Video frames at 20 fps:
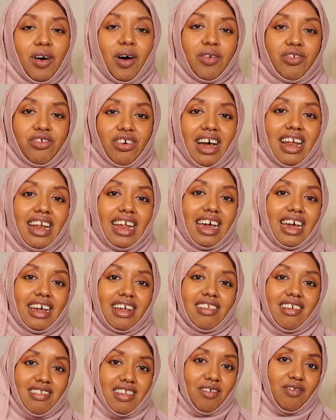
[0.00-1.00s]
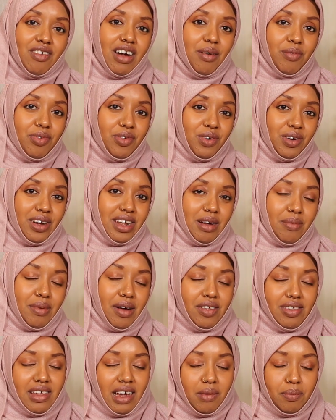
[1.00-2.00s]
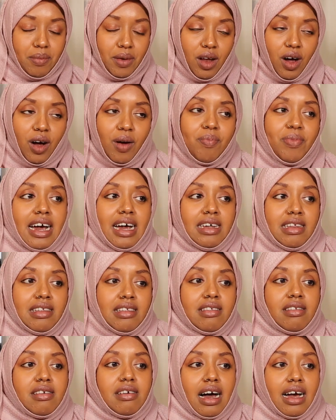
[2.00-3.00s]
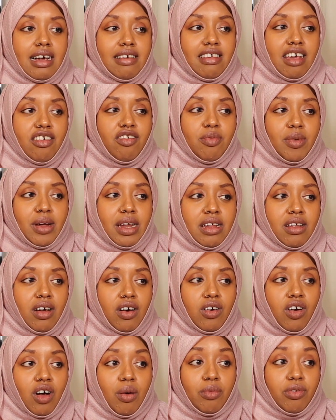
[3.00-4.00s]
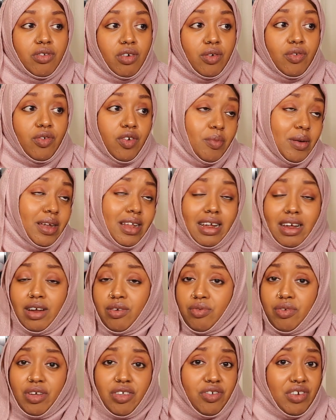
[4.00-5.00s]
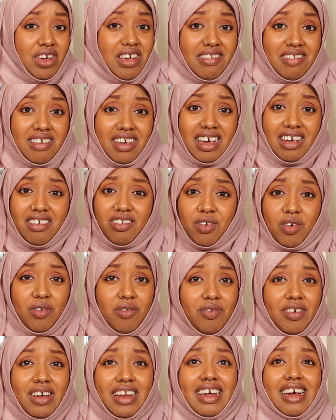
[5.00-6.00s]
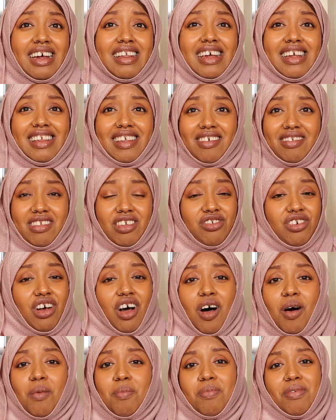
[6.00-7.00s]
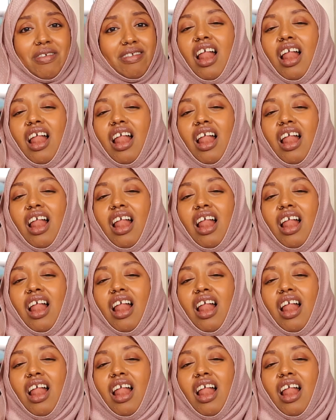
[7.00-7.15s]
I'll try to link the stuff I'm talking about down below. And iSaveMoney.com. So for me, it's easy, it's convenient, it does the job.